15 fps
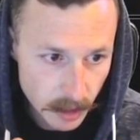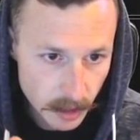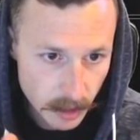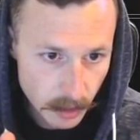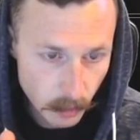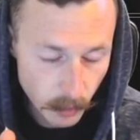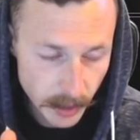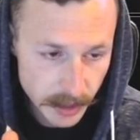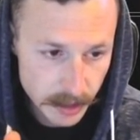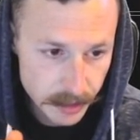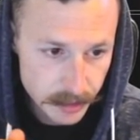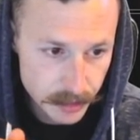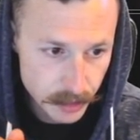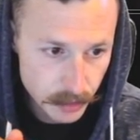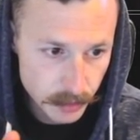what I can
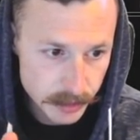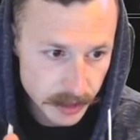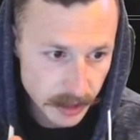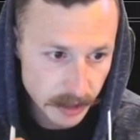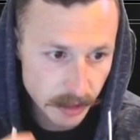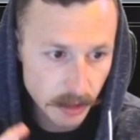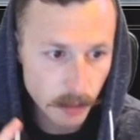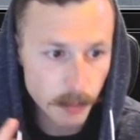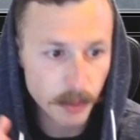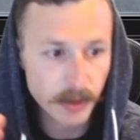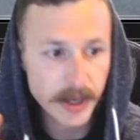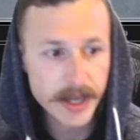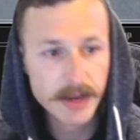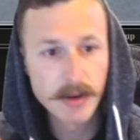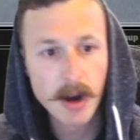do is I can go play
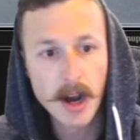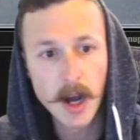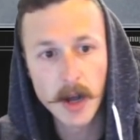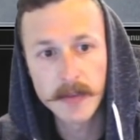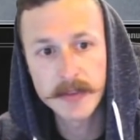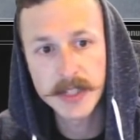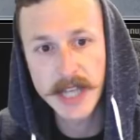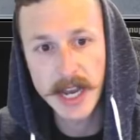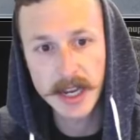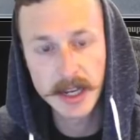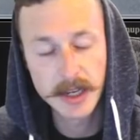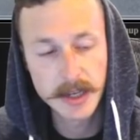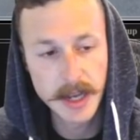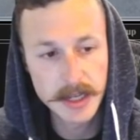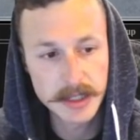Groff, sacking
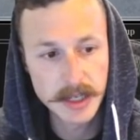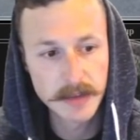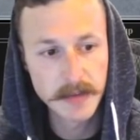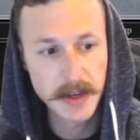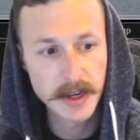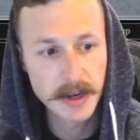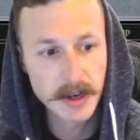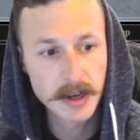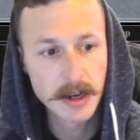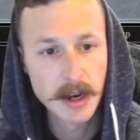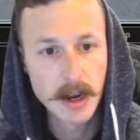Nest Invader,